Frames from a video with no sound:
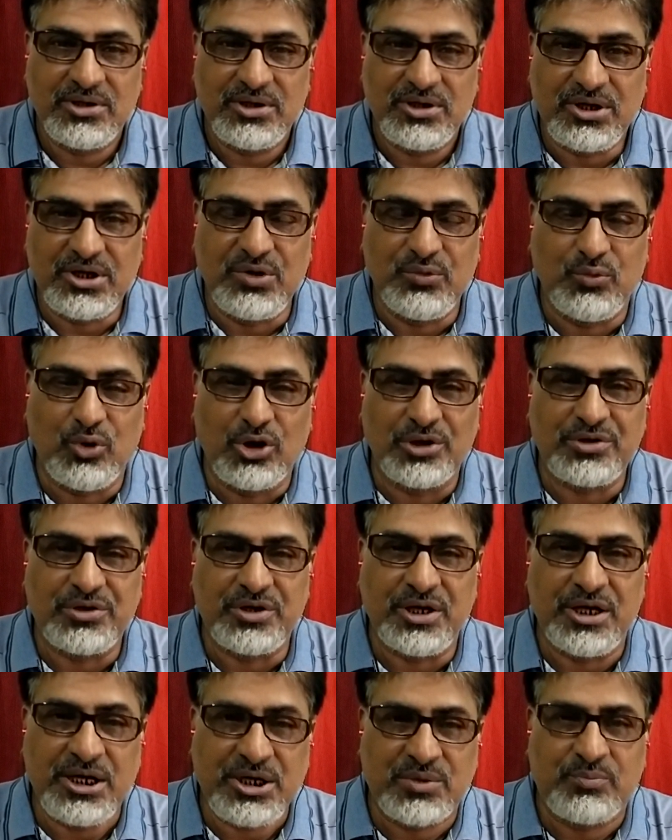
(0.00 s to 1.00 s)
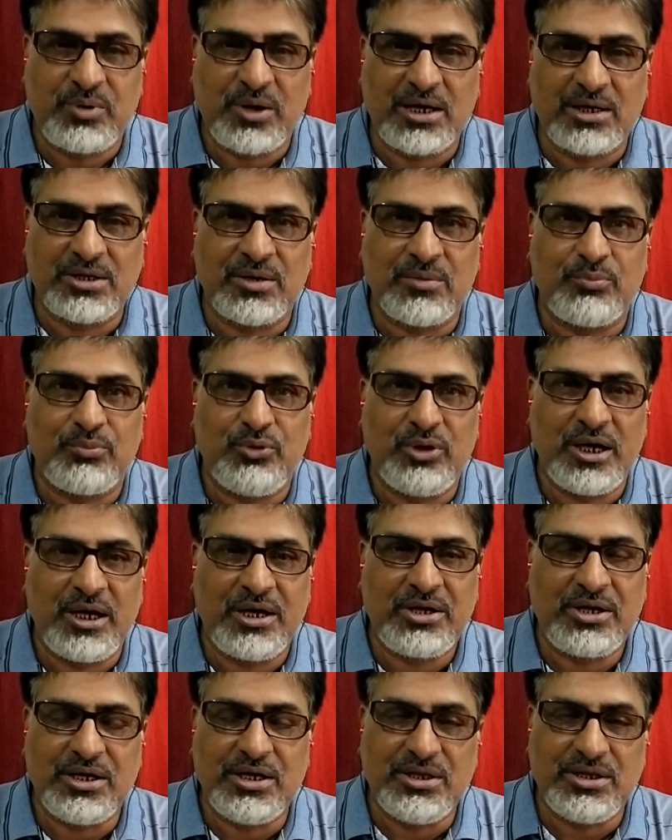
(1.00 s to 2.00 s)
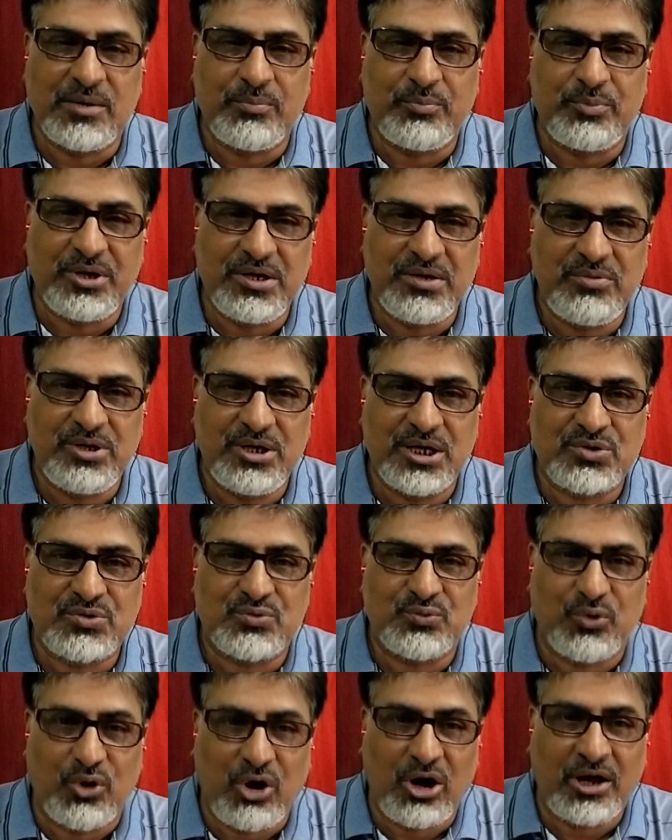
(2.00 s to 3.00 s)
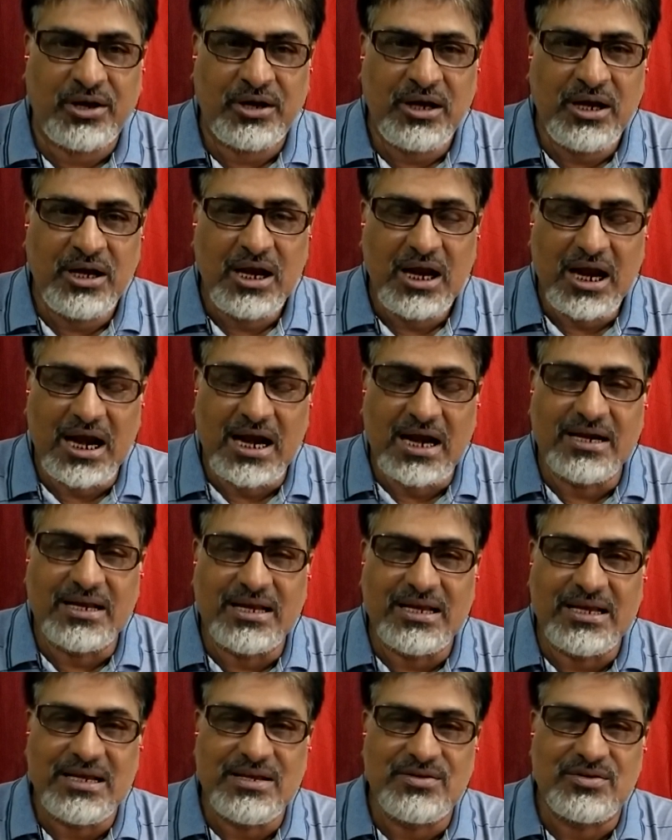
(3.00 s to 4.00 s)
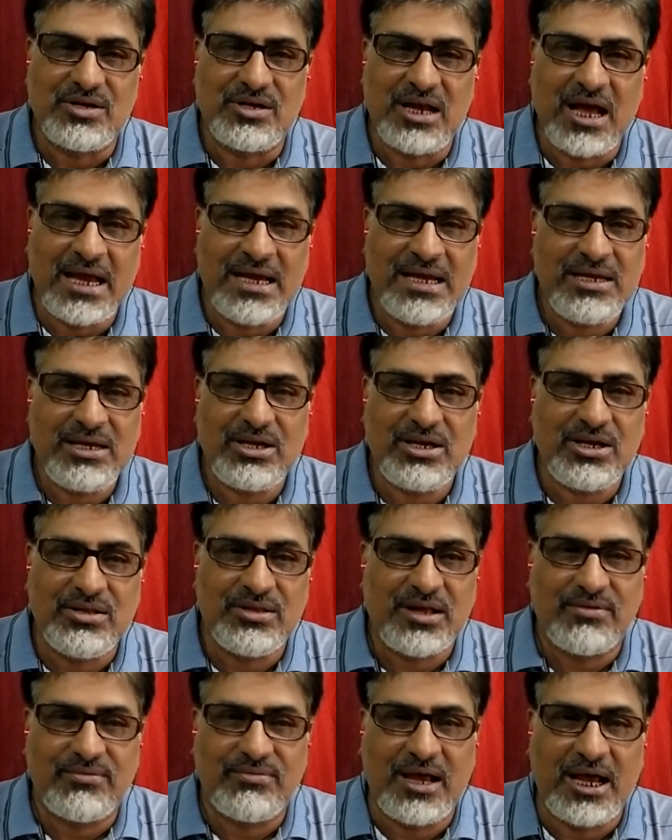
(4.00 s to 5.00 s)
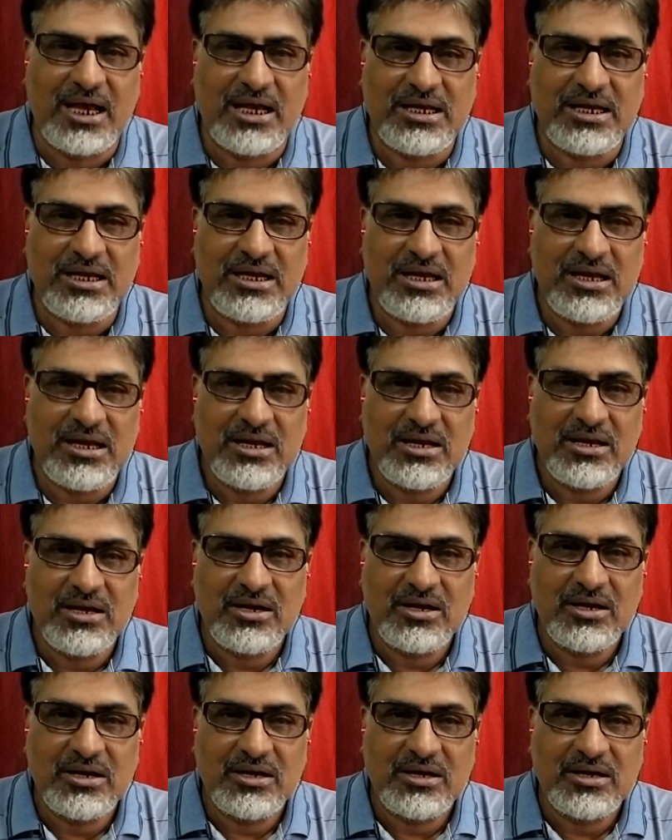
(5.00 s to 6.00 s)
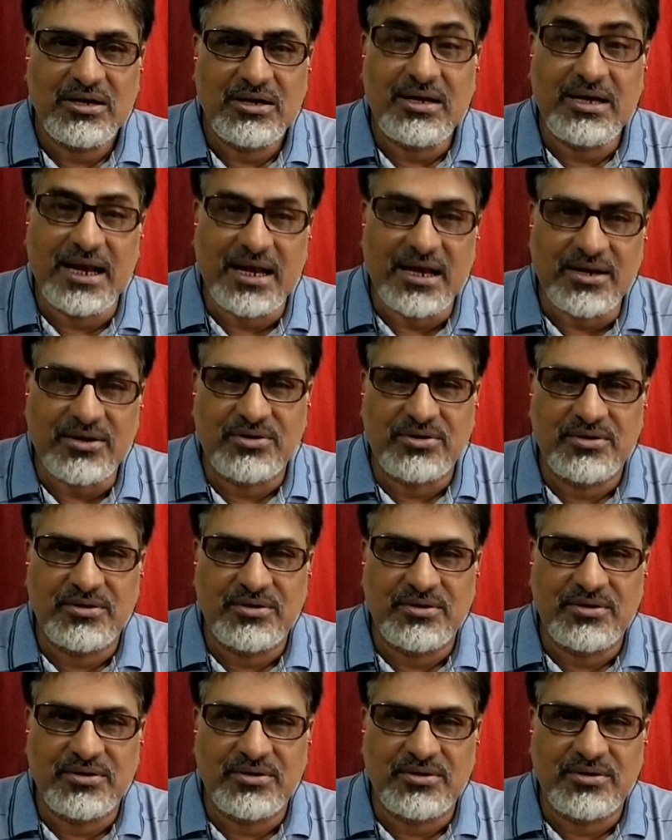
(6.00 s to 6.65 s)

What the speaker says: He was hit by the bullet in the previous war, and he is lying in the valley dead.